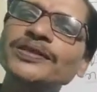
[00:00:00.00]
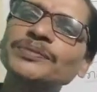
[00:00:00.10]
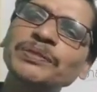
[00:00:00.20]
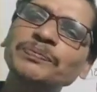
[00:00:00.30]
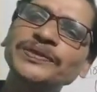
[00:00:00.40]

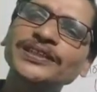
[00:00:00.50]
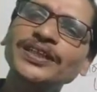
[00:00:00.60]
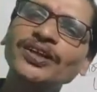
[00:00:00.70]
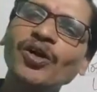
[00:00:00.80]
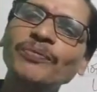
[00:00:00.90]
preposition
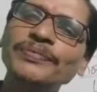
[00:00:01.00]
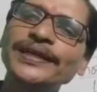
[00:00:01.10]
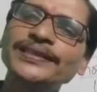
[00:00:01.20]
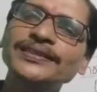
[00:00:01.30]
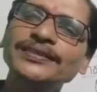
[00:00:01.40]

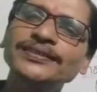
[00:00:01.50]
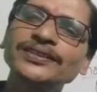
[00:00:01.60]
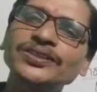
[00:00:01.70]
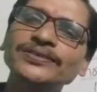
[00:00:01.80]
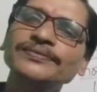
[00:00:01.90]
combinations.